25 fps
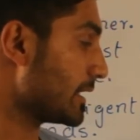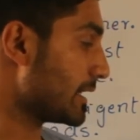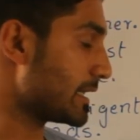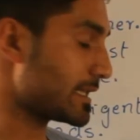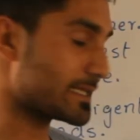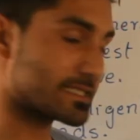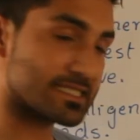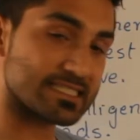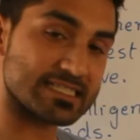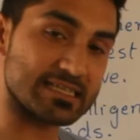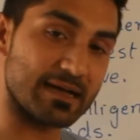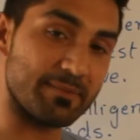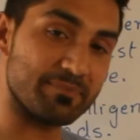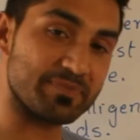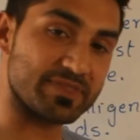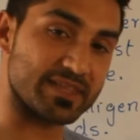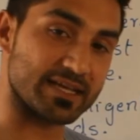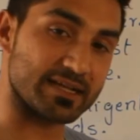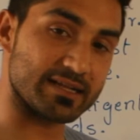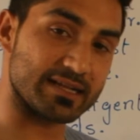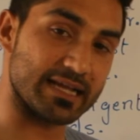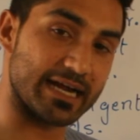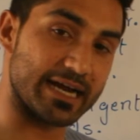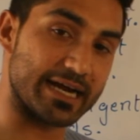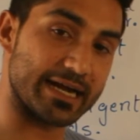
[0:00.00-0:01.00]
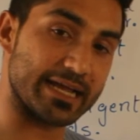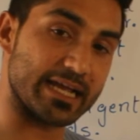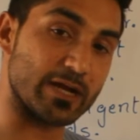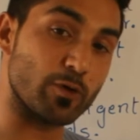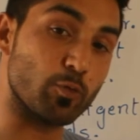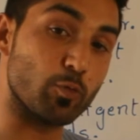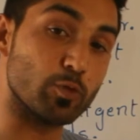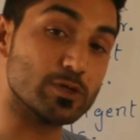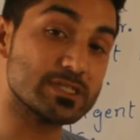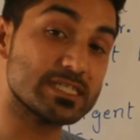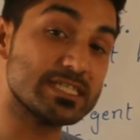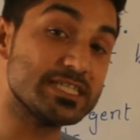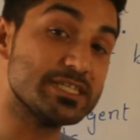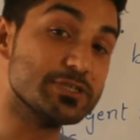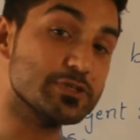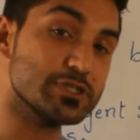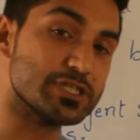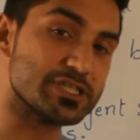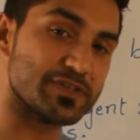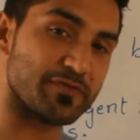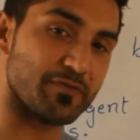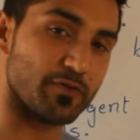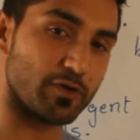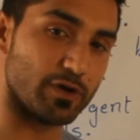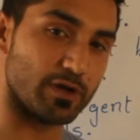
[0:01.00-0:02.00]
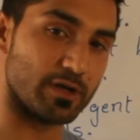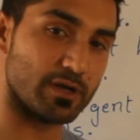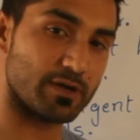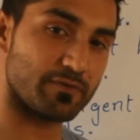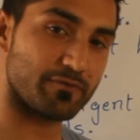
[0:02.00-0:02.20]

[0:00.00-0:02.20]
Something that it was useful.